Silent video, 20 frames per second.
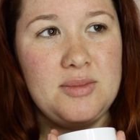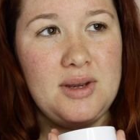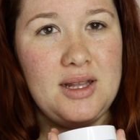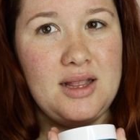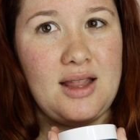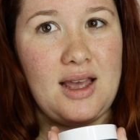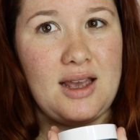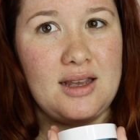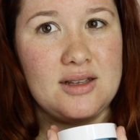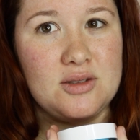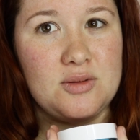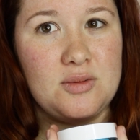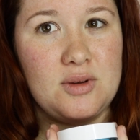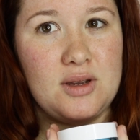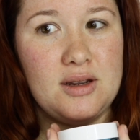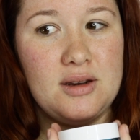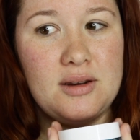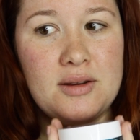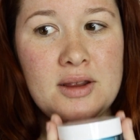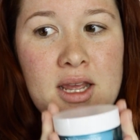in my last
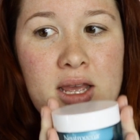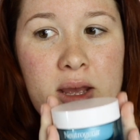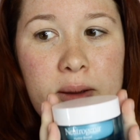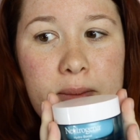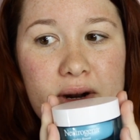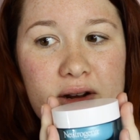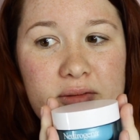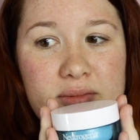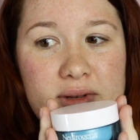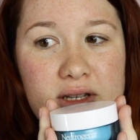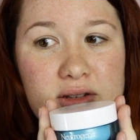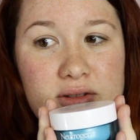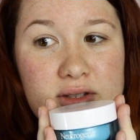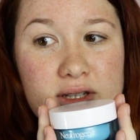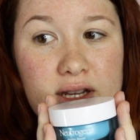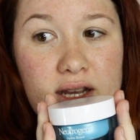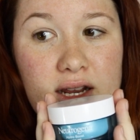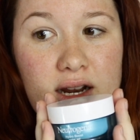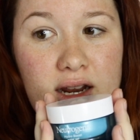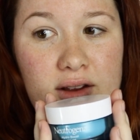one, but I've been
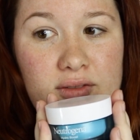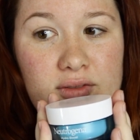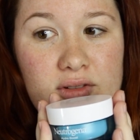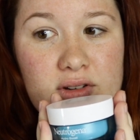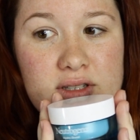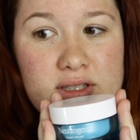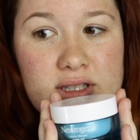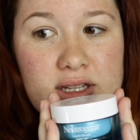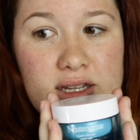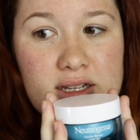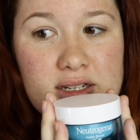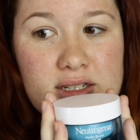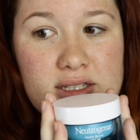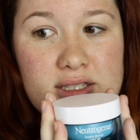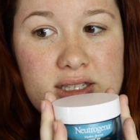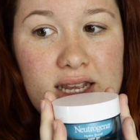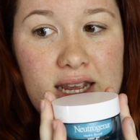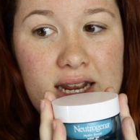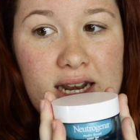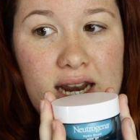using it ever since,
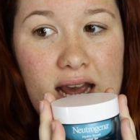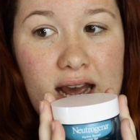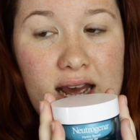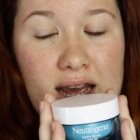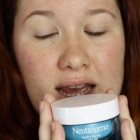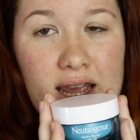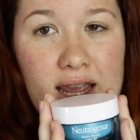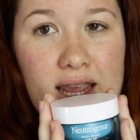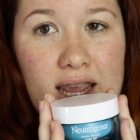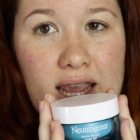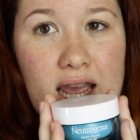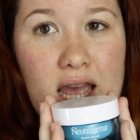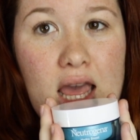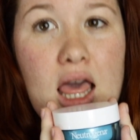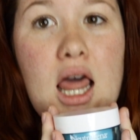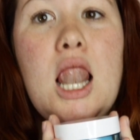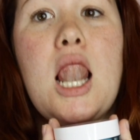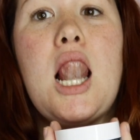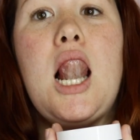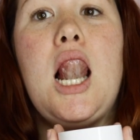and I
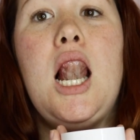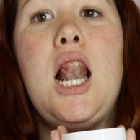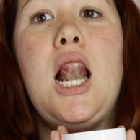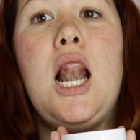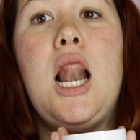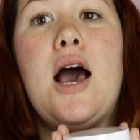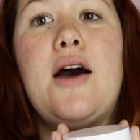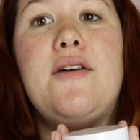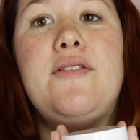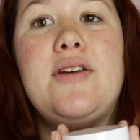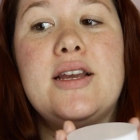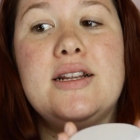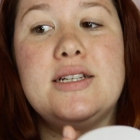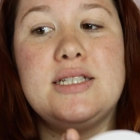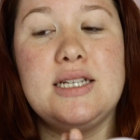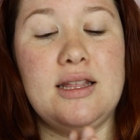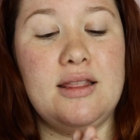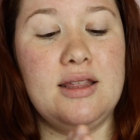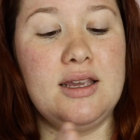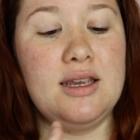love it.
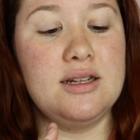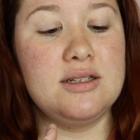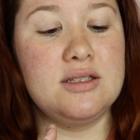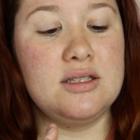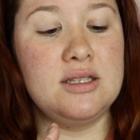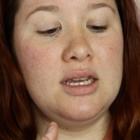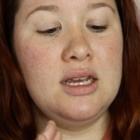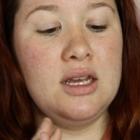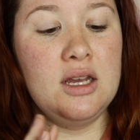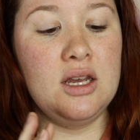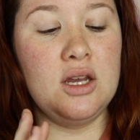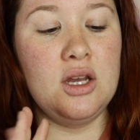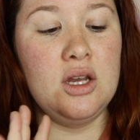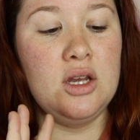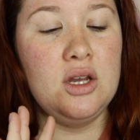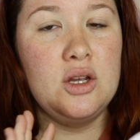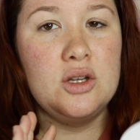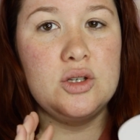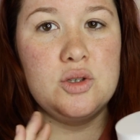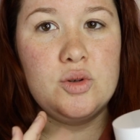I think it's
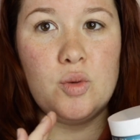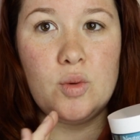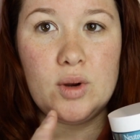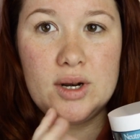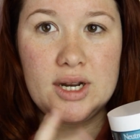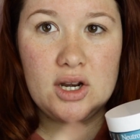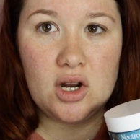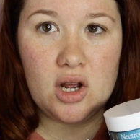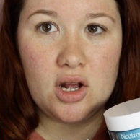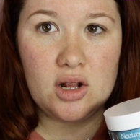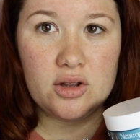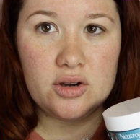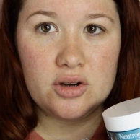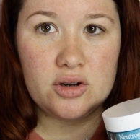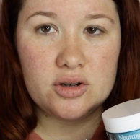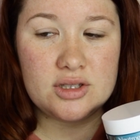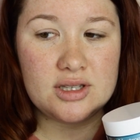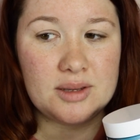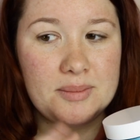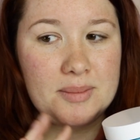
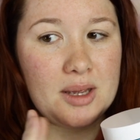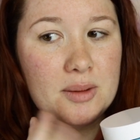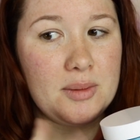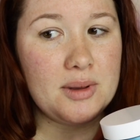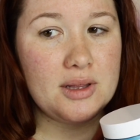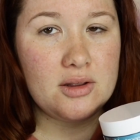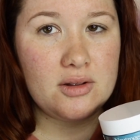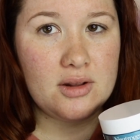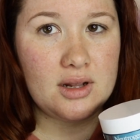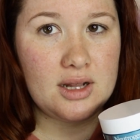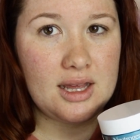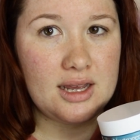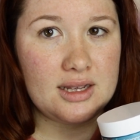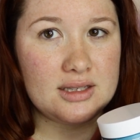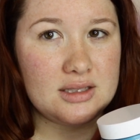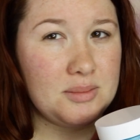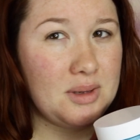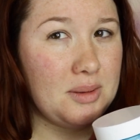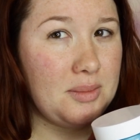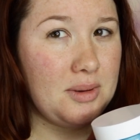$20 and maybe a little
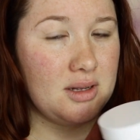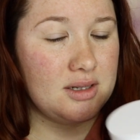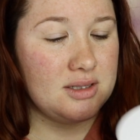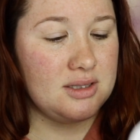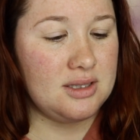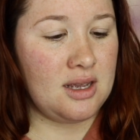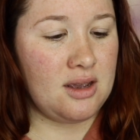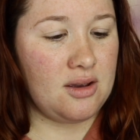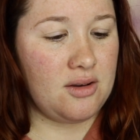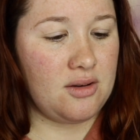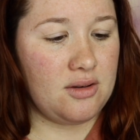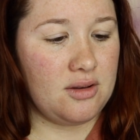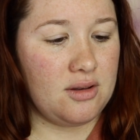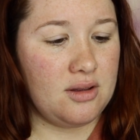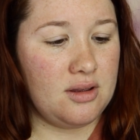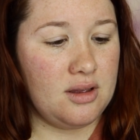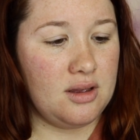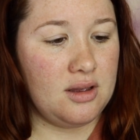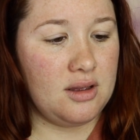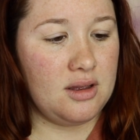less, maybe on sale.
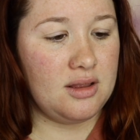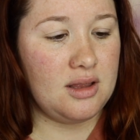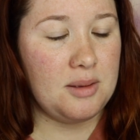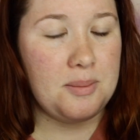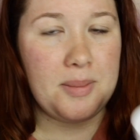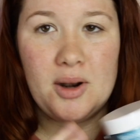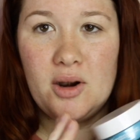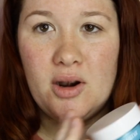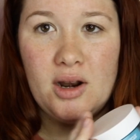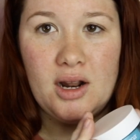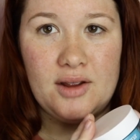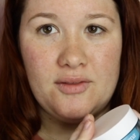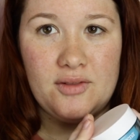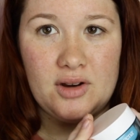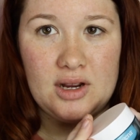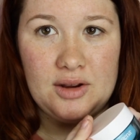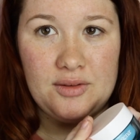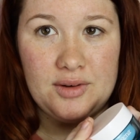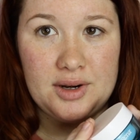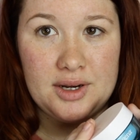They better not ever
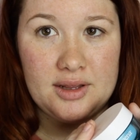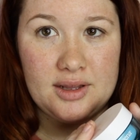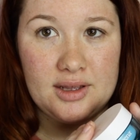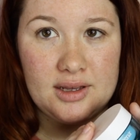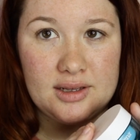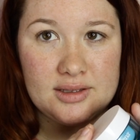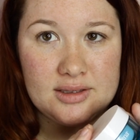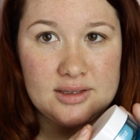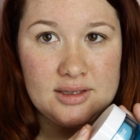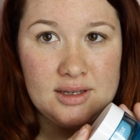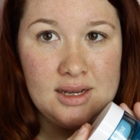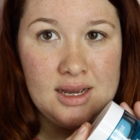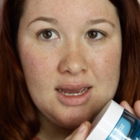get rid of this.